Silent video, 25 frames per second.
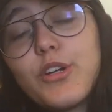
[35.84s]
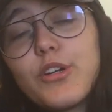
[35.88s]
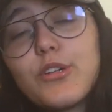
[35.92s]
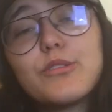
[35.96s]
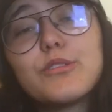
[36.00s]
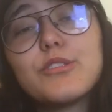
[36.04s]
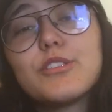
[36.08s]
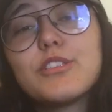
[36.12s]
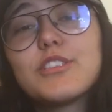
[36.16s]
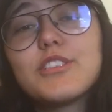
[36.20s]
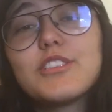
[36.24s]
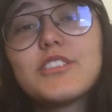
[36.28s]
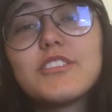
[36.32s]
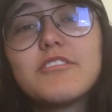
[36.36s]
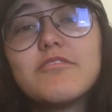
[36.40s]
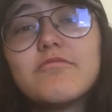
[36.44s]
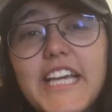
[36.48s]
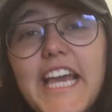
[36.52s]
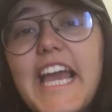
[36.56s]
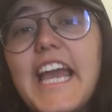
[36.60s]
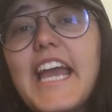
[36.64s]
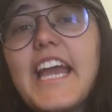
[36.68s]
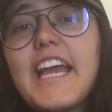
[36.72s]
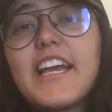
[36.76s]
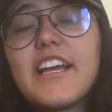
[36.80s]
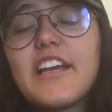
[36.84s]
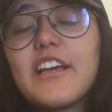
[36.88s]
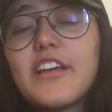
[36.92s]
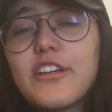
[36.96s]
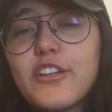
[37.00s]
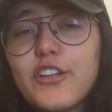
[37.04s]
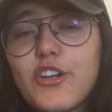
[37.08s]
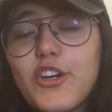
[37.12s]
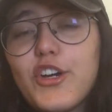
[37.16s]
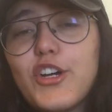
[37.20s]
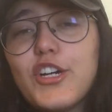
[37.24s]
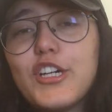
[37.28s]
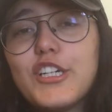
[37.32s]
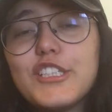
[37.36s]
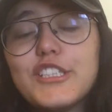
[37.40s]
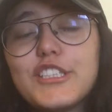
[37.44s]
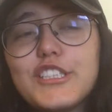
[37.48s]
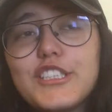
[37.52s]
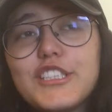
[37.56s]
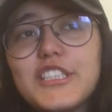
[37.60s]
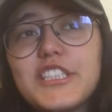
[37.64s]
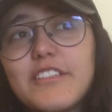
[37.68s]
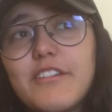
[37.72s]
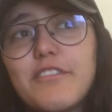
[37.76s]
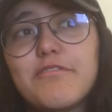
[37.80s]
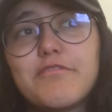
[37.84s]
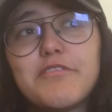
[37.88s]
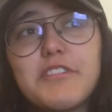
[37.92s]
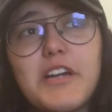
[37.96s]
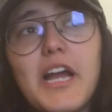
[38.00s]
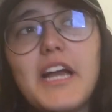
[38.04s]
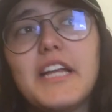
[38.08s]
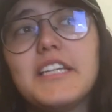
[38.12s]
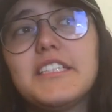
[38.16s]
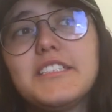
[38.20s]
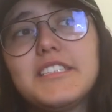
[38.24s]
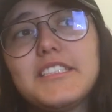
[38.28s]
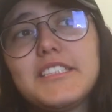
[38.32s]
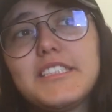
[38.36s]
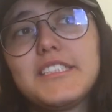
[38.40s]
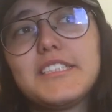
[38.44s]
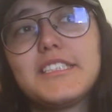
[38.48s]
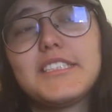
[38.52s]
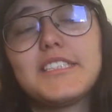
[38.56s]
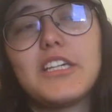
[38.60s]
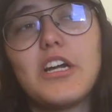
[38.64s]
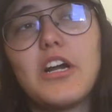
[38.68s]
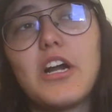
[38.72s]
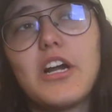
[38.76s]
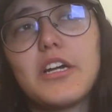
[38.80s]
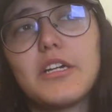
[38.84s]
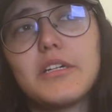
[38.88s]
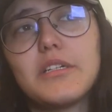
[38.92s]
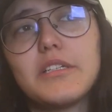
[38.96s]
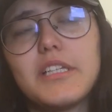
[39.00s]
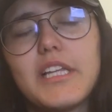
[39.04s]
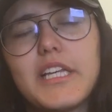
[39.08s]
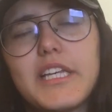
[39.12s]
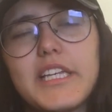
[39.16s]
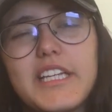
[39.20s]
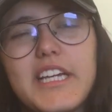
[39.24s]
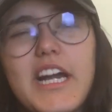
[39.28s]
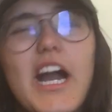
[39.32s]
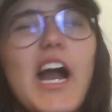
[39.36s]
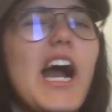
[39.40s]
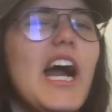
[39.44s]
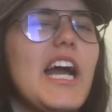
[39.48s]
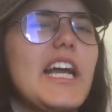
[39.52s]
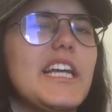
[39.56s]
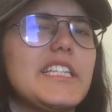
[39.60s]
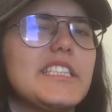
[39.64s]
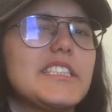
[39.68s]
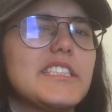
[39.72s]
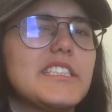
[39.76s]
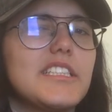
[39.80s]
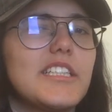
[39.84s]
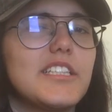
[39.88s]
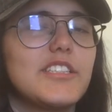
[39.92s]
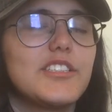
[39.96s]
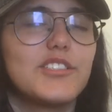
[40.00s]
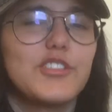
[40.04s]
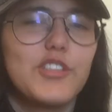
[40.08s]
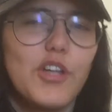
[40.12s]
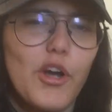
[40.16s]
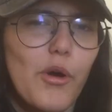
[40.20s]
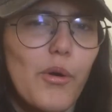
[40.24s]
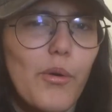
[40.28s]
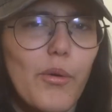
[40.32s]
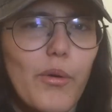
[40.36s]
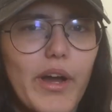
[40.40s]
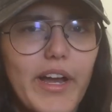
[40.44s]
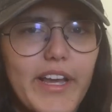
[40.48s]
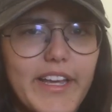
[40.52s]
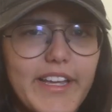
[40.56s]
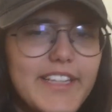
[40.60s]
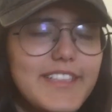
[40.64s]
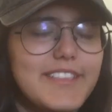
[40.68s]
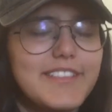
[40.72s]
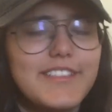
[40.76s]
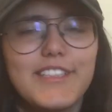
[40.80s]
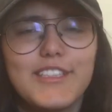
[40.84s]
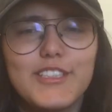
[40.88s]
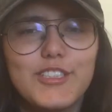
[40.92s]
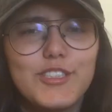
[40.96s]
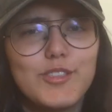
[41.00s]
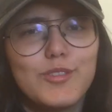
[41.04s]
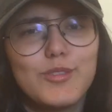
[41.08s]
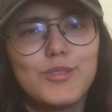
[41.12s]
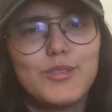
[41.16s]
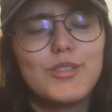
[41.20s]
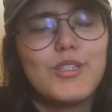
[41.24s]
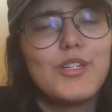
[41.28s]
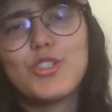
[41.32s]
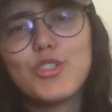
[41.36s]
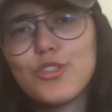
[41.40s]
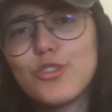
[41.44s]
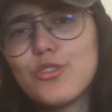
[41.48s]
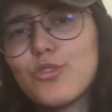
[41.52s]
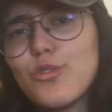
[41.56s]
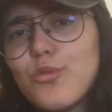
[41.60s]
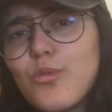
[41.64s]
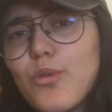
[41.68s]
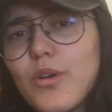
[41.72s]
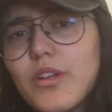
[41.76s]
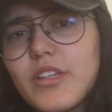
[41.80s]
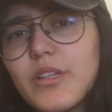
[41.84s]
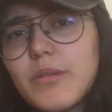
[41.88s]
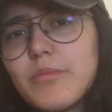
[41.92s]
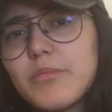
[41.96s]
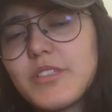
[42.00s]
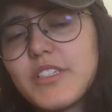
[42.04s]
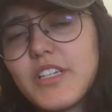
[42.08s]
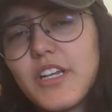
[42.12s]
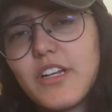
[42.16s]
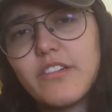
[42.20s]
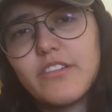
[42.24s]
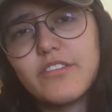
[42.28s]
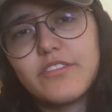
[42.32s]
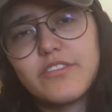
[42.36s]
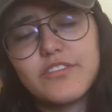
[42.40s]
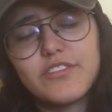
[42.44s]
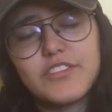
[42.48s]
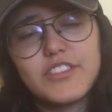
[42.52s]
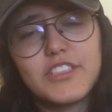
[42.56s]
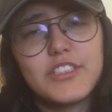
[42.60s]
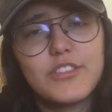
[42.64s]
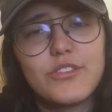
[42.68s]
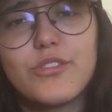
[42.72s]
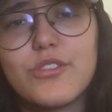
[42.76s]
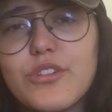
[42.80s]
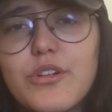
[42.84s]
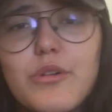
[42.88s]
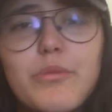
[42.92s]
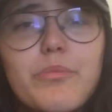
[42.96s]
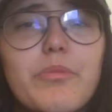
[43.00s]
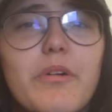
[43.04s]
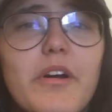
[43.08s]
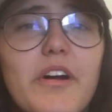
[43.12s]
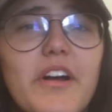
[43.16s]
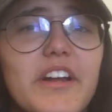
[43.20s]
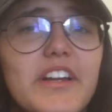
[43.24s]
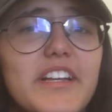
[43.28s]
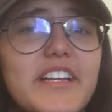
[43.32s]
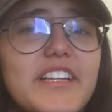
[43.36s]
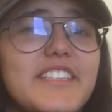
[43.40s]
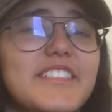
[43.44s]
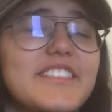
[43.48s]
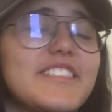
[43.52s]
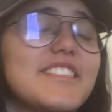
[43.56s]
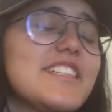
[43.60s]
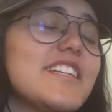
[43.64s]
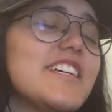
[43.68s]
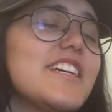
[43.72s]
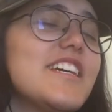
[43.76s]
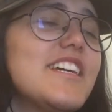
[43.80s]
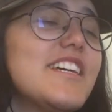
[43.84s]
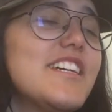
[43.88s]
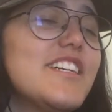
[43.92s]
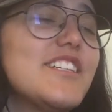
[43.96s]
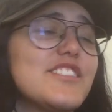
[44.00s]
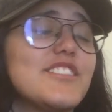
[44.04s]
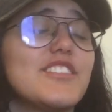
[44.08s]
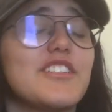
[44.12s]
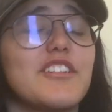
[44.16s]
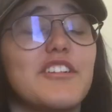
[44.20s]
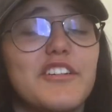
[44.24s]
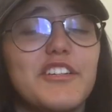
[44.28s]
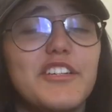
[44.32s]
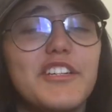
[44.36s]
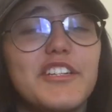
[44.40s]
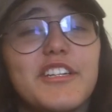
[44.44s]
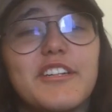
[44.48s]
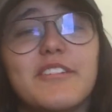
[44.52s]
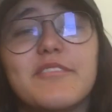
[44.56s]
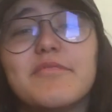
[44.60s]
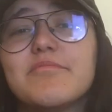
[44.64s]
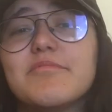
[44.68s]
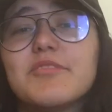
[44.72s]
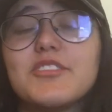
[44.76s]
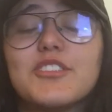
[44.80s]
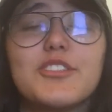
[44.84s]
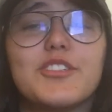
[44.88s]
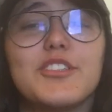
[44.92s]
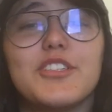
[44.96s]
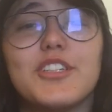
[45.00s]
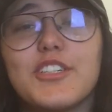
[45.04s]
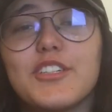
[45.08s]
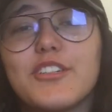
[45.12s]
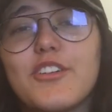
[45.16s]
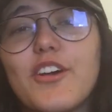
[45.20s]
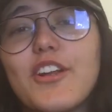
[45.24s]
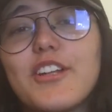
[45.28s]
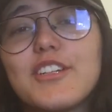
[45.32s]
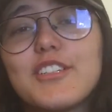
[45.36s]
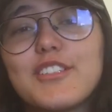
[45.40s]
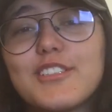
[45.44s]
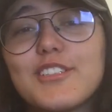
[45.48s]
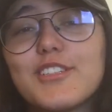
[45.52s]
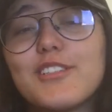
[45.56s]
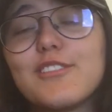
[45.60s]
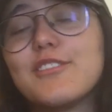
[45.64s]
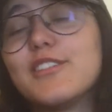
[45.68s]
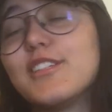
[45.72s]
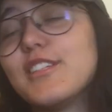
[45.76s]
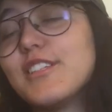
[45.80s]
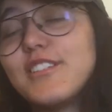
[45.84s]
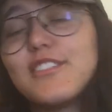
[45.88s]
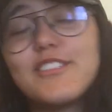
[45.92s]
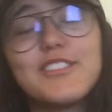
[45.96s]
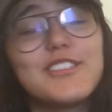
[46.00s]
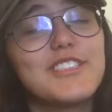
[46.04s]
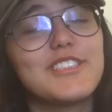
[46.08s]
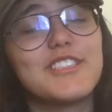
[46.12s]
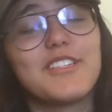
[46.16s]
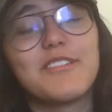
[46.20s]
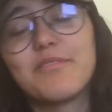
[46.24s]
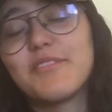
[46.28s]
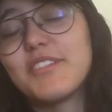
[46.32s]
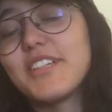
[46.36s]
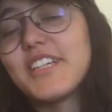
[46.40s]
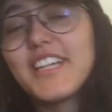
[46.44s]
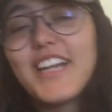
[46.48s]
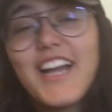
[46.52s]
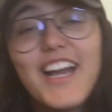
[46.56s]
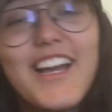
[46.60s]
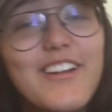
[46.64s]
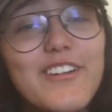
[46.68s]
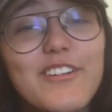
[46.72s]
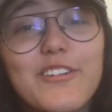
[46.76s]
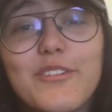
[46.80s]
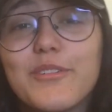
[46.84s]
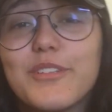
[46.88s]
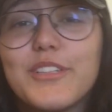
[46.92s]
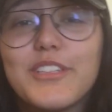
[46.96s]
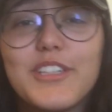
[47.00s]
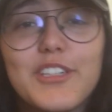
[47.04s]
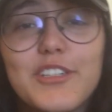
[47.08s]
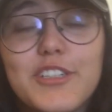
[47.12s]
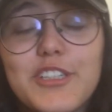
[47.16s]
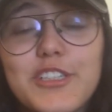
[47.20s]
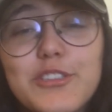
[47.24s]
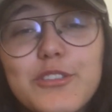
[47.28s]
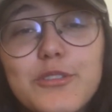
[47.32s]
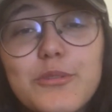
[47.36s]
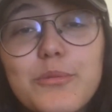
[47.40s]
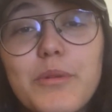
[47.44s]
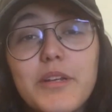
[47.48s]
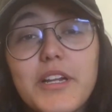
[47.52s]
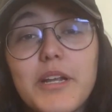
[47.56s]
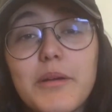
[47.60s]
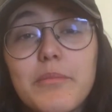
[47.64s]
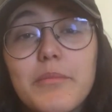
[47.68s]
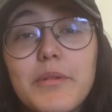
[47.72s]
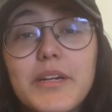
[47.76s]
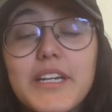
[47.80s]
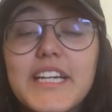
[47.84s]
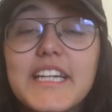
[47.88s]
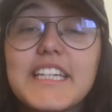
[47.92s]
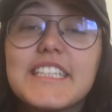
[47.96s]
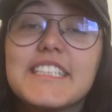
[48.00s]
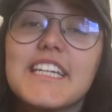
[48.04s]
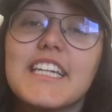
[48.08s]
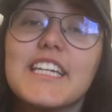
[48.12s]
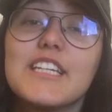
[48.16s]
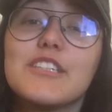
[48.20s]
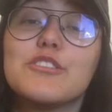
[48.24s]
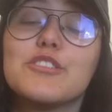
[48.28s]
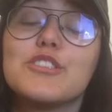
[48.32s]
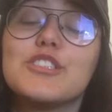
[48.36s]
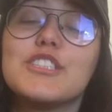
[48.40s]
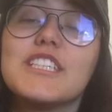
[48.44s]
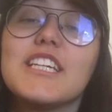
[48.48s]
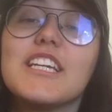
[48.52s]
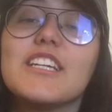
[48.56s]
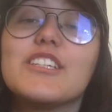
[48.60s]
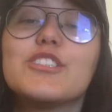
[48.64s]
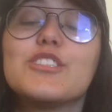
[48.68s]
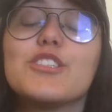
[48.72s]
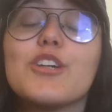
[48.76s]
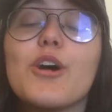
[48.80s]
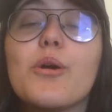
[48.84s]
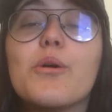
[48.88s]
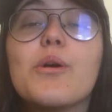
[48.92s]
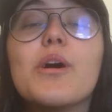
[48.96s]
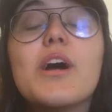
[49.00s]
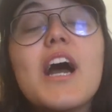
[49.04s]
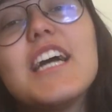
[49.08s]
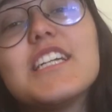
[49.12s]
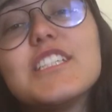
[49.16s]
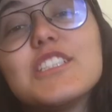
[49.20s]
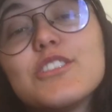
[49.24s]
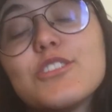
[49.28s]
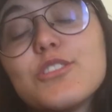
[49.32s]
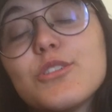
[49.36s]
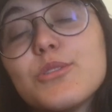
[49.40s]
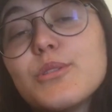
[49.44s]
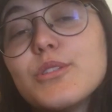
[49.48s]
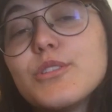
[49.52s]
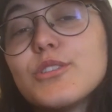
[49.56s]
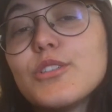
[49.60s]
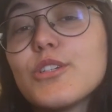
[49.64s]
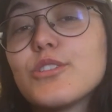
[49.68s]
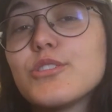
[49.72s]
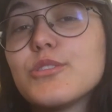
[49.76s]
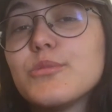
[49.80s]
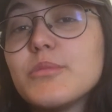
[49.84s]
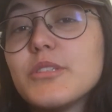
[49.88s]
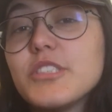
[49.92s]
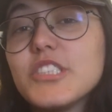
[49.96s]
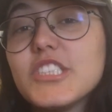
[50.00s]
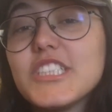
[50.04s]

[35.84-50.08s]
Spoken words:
girls gang because the frat are like guys, so I guess they should just do one themselves, throw parties, so you know, so they're not excluded or something. I don't know what they're gonna do, but I'm very excited to see it, so I just don't want to talk too